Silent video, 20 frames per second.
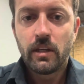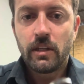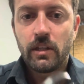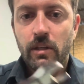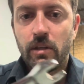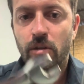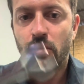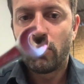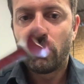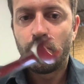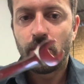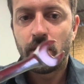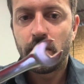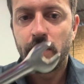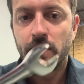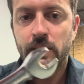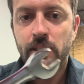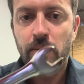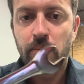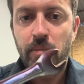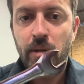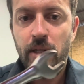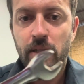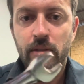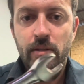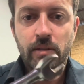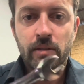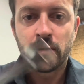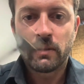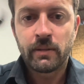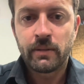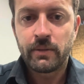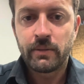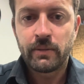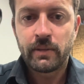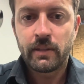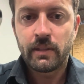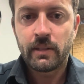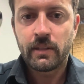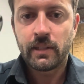you don't want it to buckle or do
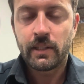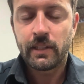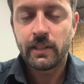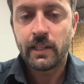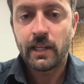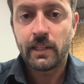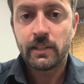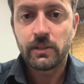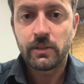anything like that.